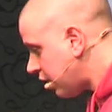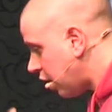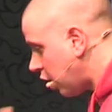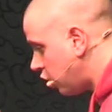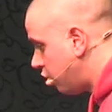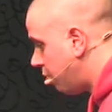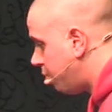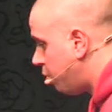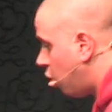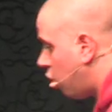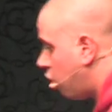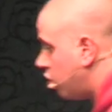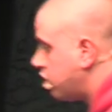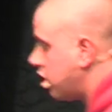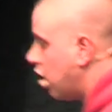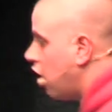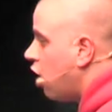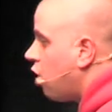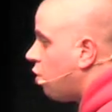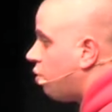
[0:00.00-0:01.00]
The board
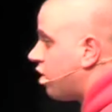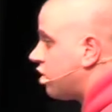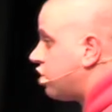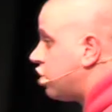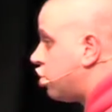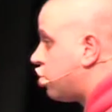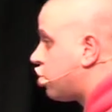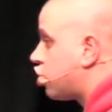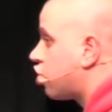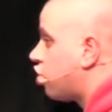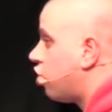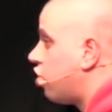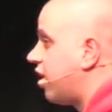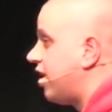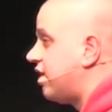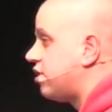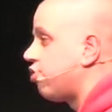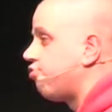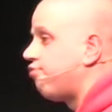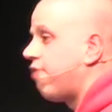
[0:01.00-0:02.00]
wanted Sculley
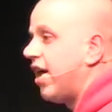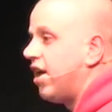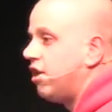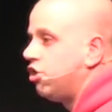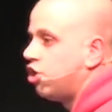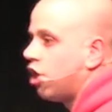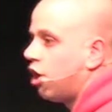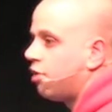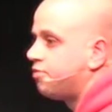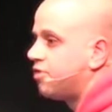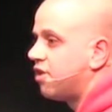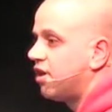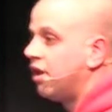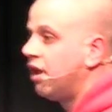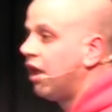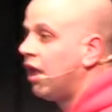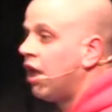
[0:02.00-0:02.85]
to rein Jobs in,